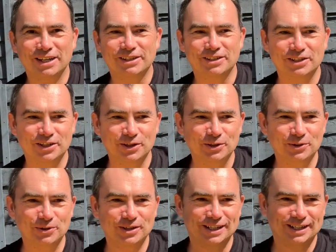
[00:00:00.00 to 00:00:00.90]

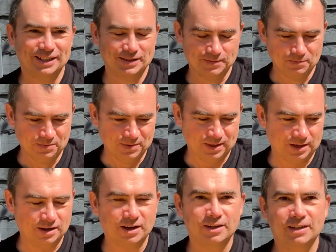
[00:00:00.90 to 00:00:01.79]
So
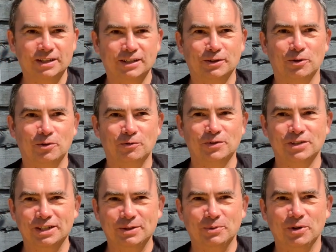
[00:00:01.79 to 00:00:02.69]
I think
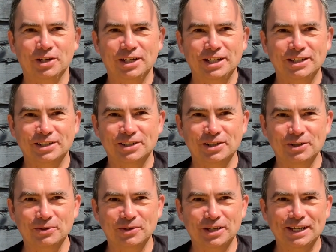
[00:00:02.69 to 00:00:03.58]
obviously what I need to
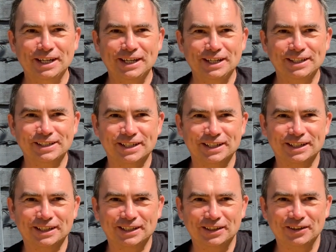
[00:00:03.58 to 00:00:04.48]
do is
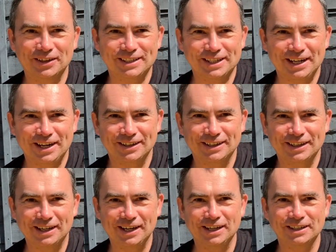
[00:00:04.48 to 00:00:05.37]
lie down
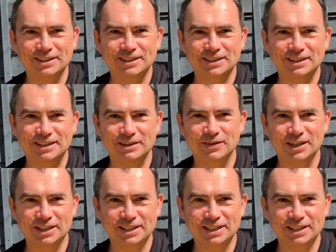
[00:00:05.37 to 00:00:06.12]
and give it a